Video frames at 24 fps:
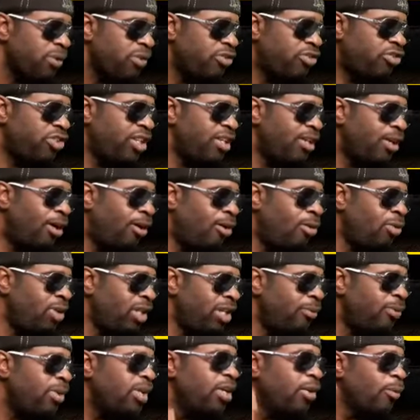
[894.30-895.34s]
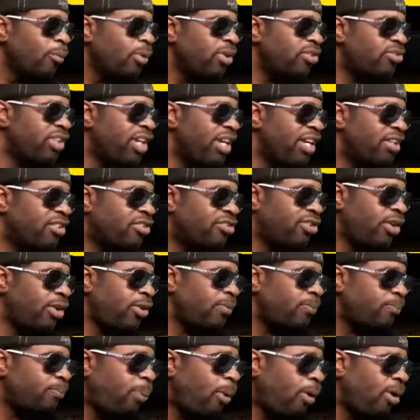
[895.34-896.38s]
she only was in
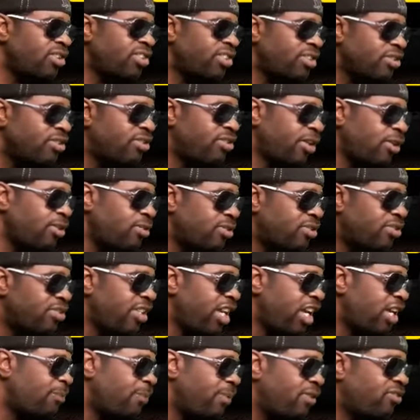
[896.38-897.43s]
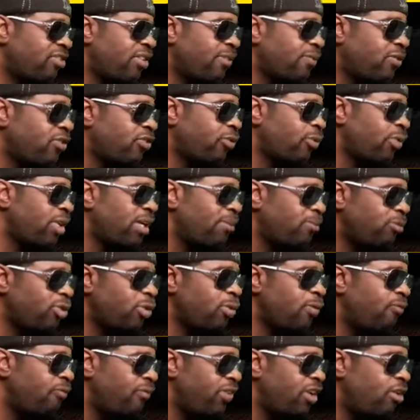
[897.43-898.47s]
certain parts and certain segments of the Scream
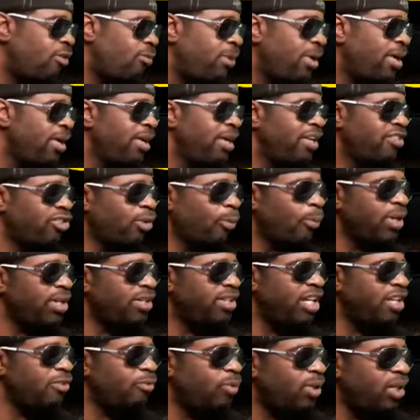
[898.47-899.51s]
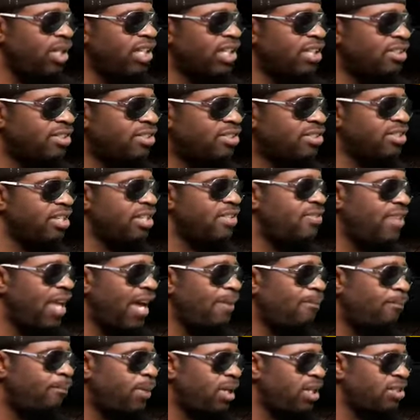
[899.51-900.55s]
2 film, so we didn't really get to see
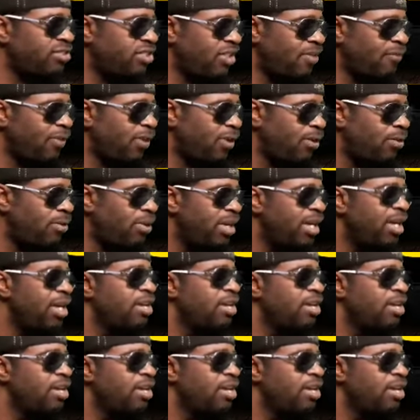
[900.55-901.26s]
that much of her.